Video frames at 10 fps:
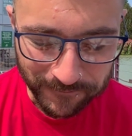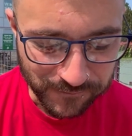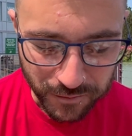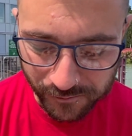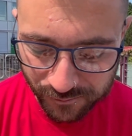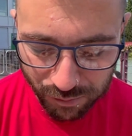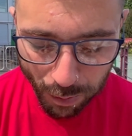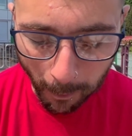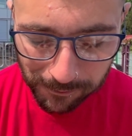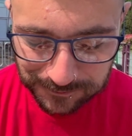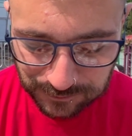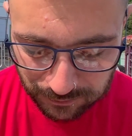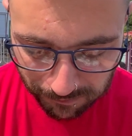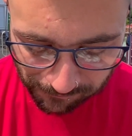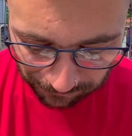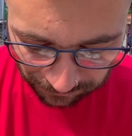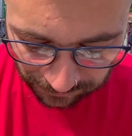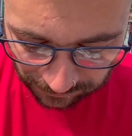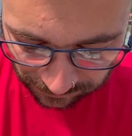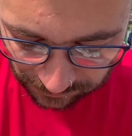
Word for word: We went for garlic sauce as well. You can choose your